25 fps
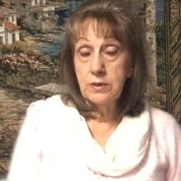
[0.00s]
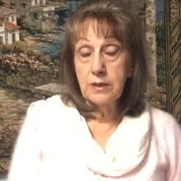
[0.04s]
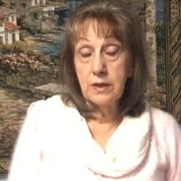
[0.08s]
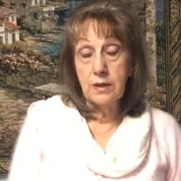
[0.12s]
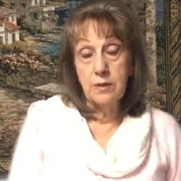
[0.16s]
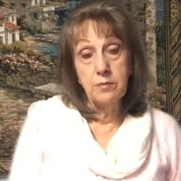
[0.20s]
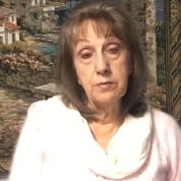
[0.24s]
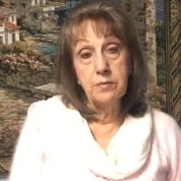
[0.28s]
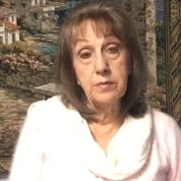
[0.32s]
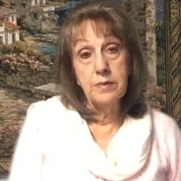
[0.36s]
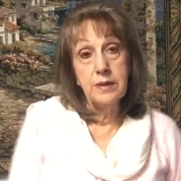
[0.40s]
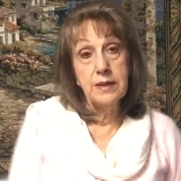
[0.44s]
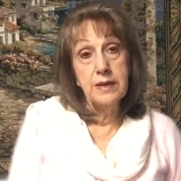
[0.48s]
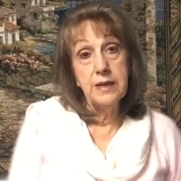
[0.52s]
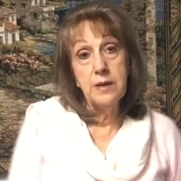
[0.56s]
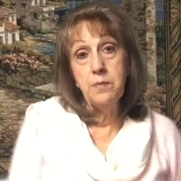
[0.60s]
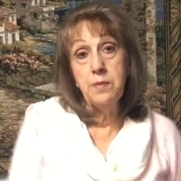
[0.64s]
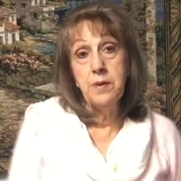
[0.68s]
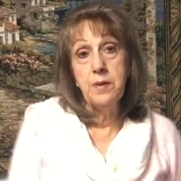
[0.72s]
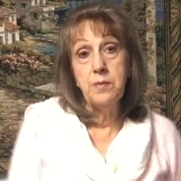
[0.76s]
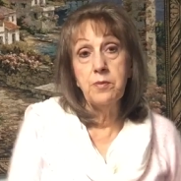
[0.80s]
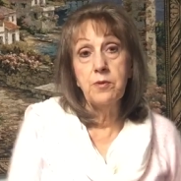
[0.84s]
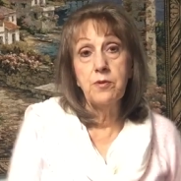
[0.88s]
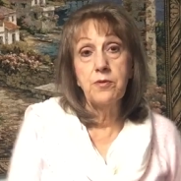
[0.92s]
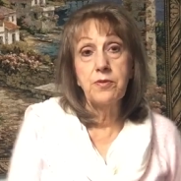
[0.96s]
Now, many
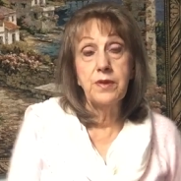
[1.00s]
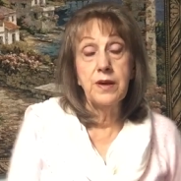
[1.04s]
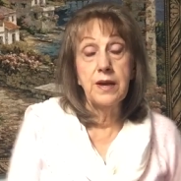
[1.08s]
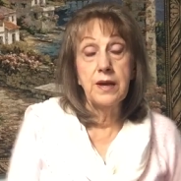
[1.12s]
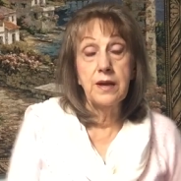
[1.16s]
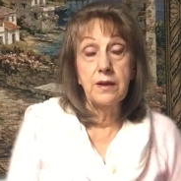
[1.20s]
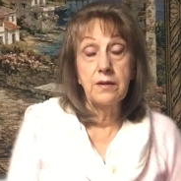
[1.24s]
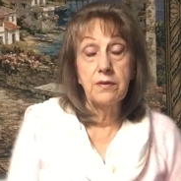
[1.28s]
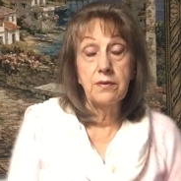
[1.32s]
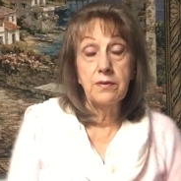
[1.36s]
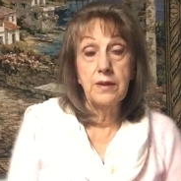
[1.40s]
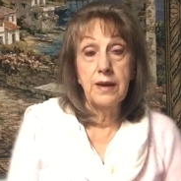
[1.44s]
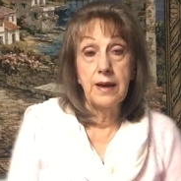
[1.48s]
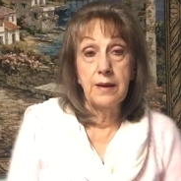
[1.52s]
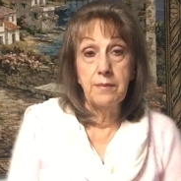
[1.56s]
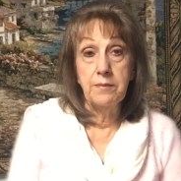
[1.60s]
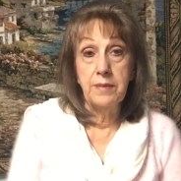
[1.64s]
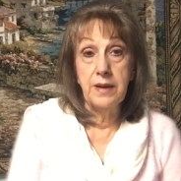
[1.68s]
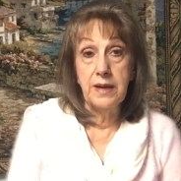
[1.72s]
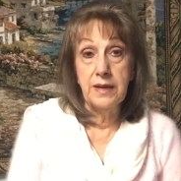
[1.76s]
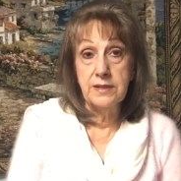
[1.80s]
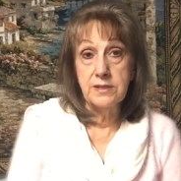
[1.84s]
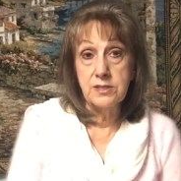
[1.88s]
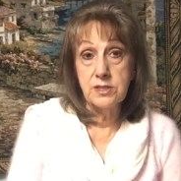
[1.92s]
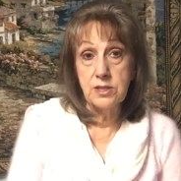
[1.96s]
people think that
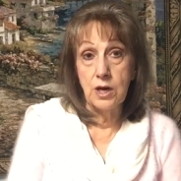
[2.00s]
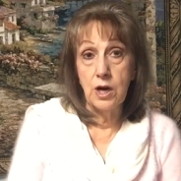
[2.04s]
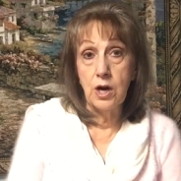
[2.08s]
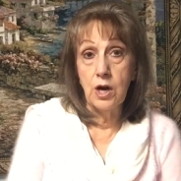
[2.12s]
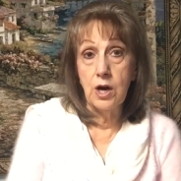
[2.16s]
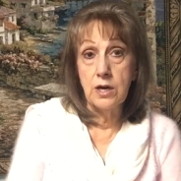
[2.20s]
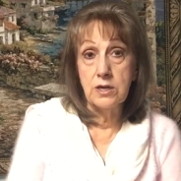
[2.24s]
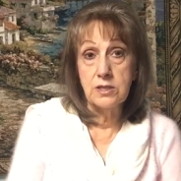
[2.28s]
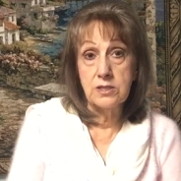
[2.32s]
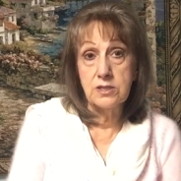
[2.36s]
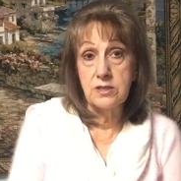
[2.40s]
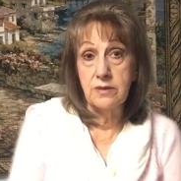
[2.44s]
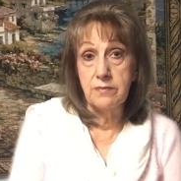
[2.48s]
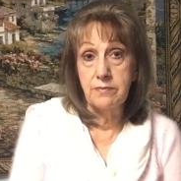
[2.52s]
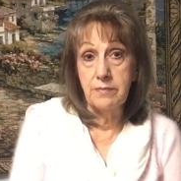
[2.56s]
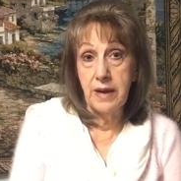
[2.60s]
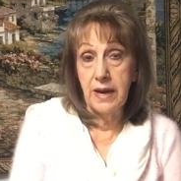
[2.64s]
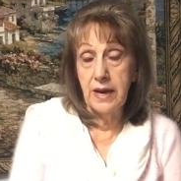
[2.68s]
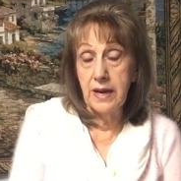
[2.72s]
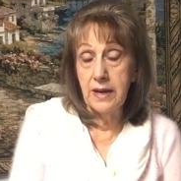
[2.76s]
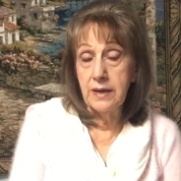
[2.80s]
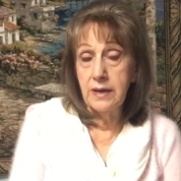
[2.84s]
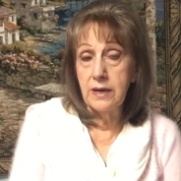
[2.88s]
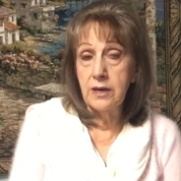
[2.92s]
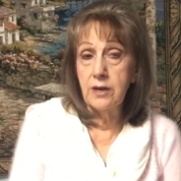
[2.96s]
means the hearts of
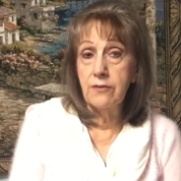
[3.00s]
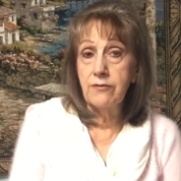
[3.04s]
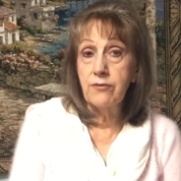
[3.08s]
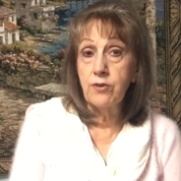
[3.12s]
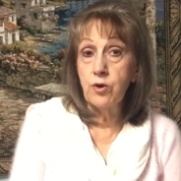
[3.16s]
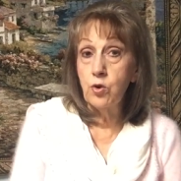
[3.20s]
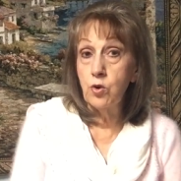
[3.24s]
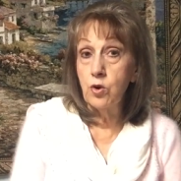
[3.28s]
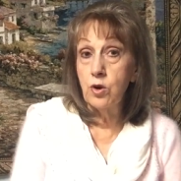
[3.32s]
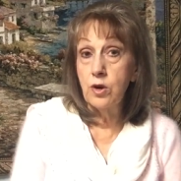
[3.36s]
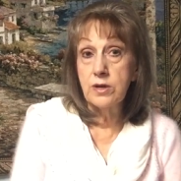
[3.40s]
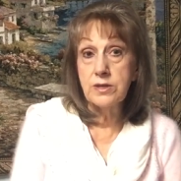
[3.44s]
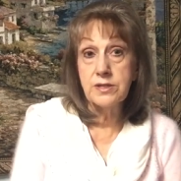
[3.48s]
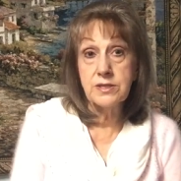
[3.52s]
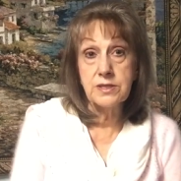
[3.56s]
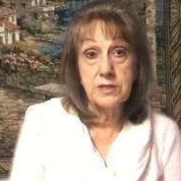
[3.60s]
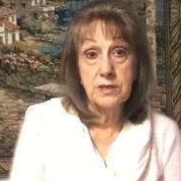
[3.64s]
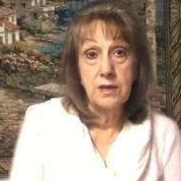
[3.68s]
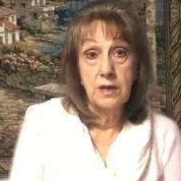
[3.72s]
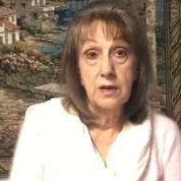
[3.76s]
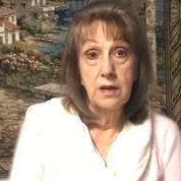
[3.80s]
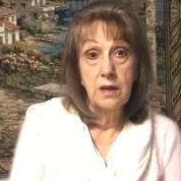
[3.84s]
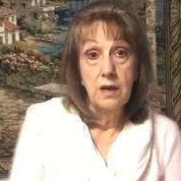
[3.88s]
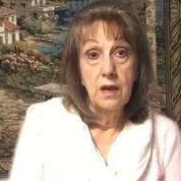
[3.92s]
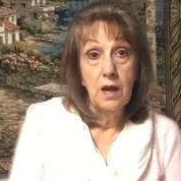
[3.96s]
man, and of course,
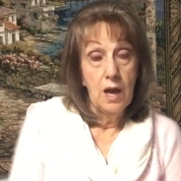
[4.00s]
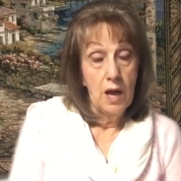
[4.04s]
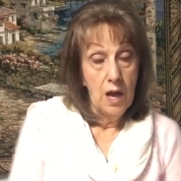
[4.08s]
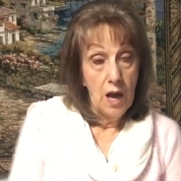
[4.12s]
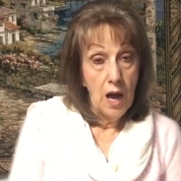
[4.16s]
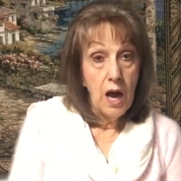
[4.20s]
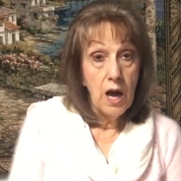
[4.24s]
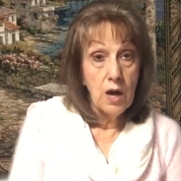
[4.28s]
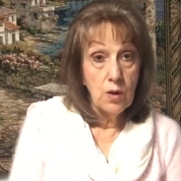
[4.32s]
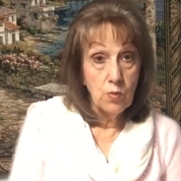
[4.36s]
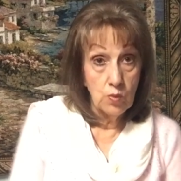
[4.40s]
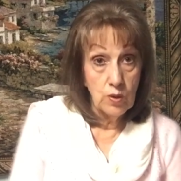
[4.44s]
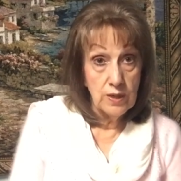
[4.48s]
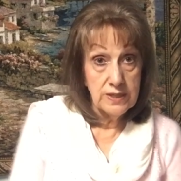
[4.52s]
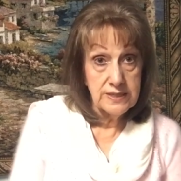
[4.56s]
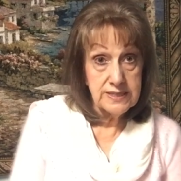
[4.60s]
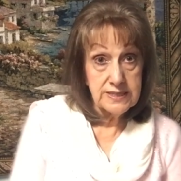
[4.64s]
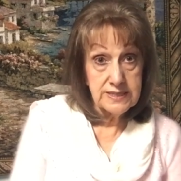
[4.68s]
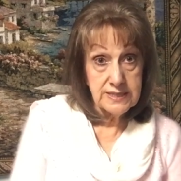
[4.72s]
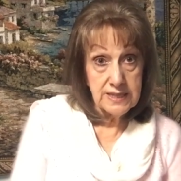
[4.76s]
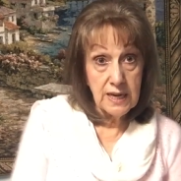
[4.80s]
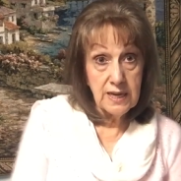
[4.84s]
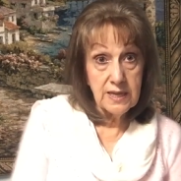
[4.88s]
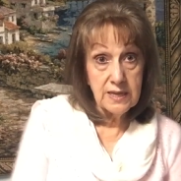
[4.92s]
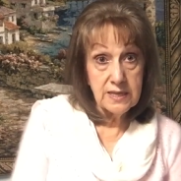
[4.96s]
on one
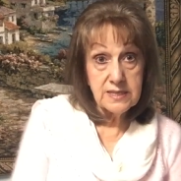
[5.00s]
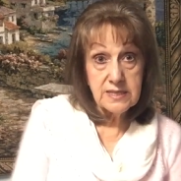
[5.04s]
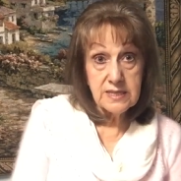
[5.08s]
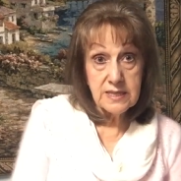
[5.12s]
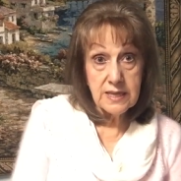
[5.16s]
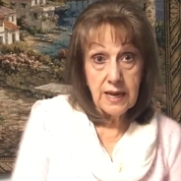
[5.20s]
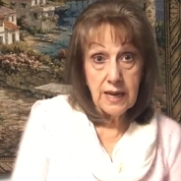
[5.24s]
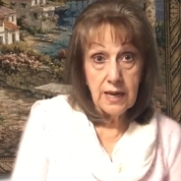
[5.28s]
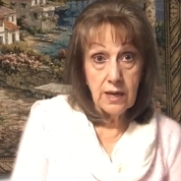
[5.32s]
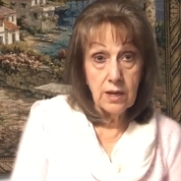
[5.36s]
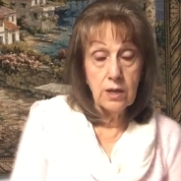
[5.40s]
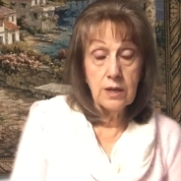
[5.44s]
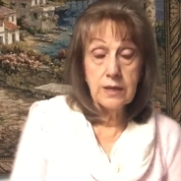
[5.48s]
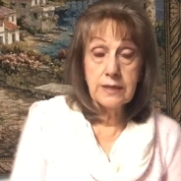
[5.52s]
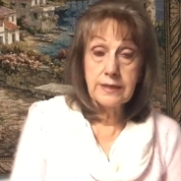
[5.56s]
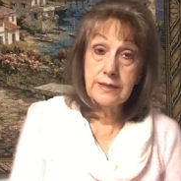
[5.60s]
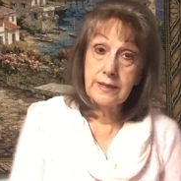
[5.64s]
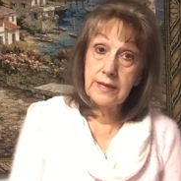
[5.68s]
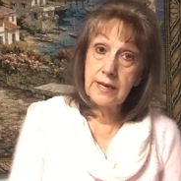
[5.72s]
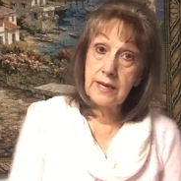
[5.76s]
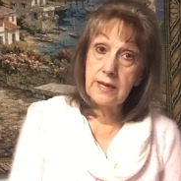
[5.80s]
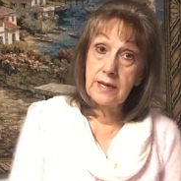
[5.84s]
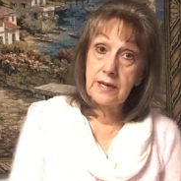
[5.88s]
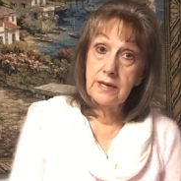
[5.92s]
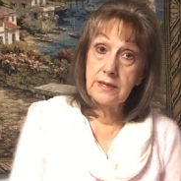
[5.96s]
side of the scale, it
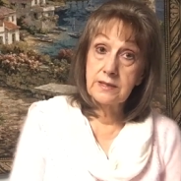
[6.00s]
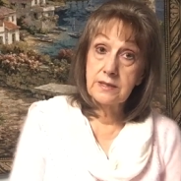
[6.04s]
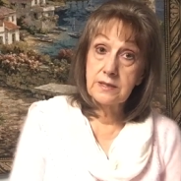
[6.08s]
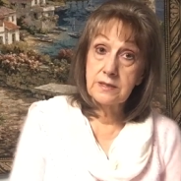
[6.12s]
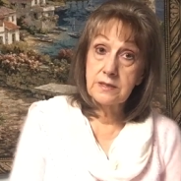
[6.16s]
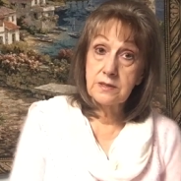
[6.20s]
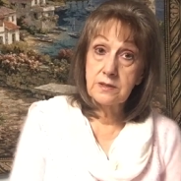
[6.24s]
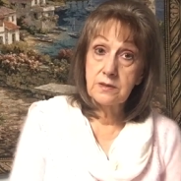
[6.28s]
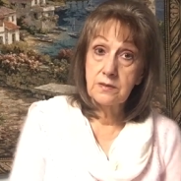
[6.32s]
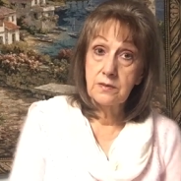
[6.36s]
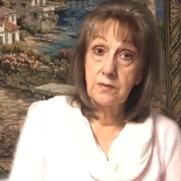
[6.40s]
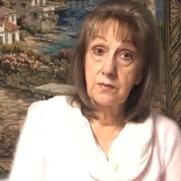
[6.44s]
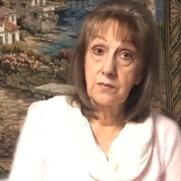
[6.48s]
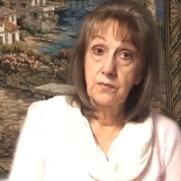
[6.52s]
does.